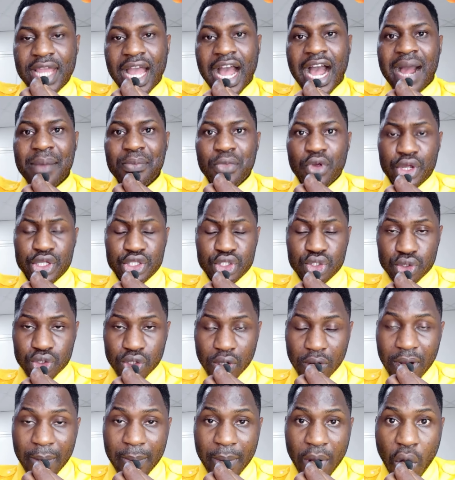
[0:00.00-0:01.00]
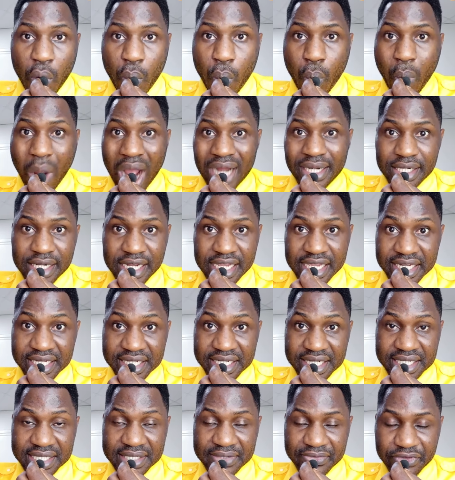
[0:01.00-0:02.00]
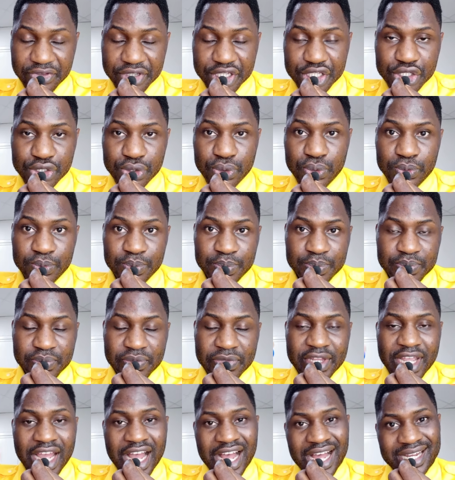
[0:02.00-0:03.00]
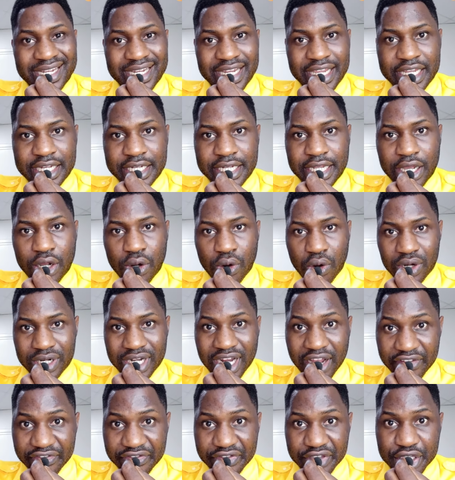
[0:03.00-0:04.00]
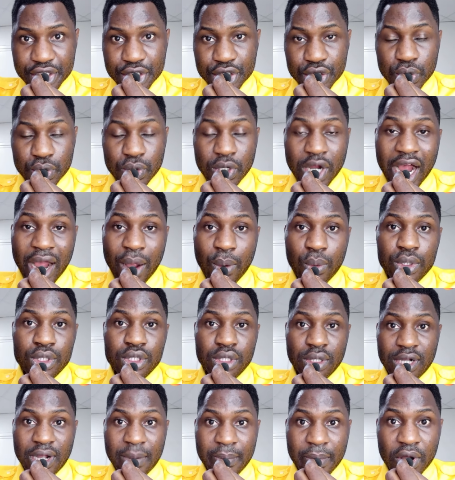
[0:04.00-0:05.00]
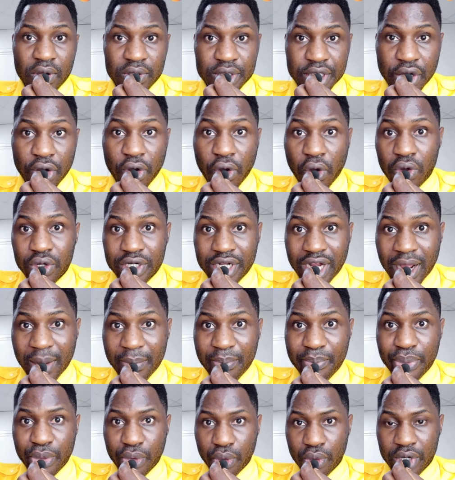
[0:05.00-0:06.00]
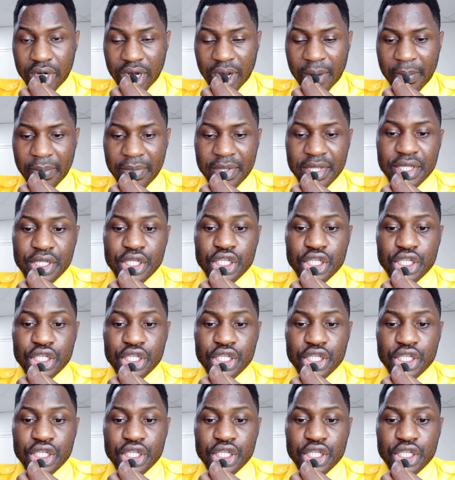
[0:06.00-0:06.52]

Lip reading: I'm going to talk about one in this video, and in the other video, I will talk about the other program.